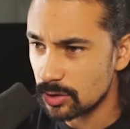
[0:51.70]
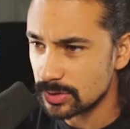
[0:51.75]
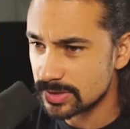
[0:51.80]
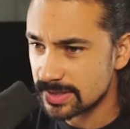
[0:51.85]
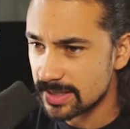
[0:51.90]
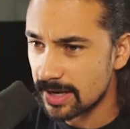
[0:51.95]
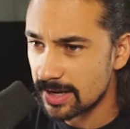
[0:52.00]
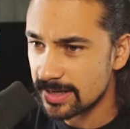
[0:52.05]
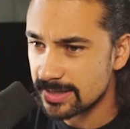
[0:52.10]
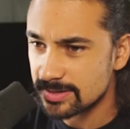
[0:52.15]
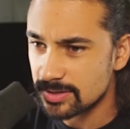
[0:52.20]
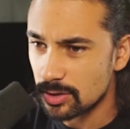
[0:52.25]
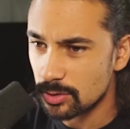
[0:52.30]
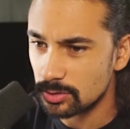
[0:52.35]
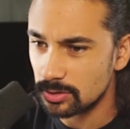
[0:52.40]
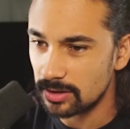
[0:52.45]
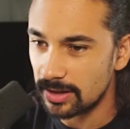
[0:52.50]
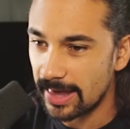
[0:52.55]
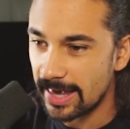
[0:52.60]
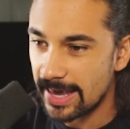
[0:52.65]
it's got its
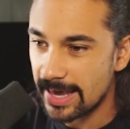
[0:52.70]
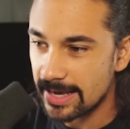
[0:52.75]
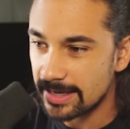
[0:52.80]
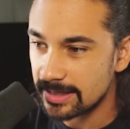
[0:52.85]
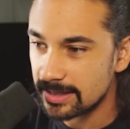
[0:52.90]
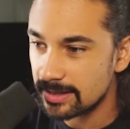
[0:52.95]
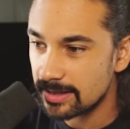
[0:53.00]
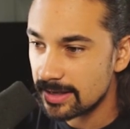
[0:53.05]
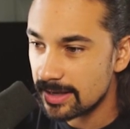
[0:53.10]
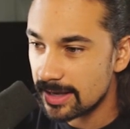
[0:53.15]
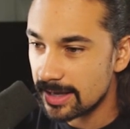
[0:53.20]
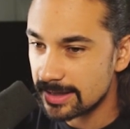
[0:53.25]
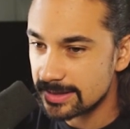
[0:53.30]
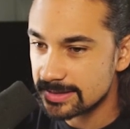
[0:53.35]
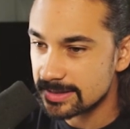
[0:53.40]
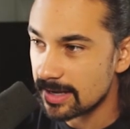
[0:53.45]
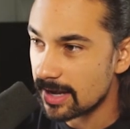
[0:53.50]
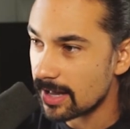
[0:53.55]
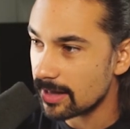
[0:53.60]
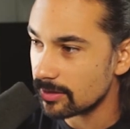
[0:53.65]
own lake.
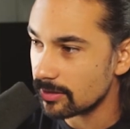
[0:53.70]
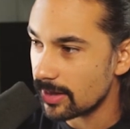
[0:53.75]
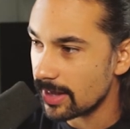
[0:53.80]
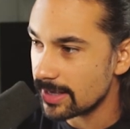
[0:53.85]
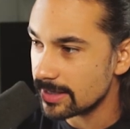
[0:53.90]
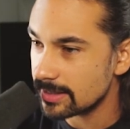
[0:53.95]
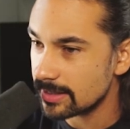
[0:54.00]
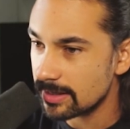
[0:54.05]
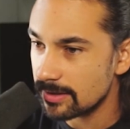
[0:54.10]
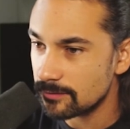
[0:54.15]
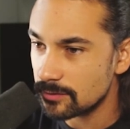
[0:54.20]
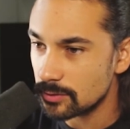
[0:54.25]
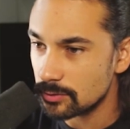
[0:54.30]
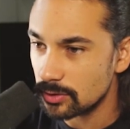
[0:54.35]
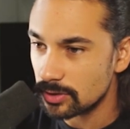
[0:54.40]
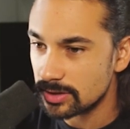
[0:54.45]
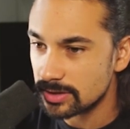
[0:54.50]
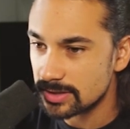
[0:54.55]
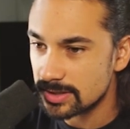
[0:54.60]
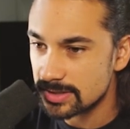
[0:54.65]
It's got, like, if you
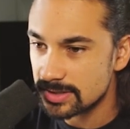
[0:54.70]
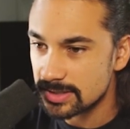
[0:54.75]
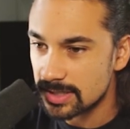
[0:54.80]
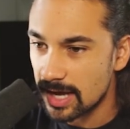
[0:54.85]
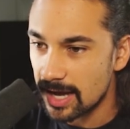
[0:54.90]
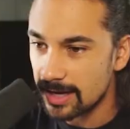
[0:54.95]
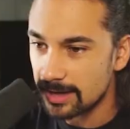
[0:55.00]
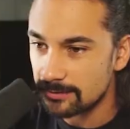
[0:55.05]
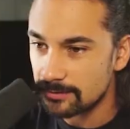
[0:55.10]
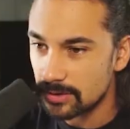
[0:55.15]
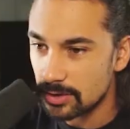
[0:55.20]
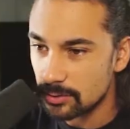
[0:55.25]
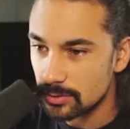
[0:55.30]
look at the side view,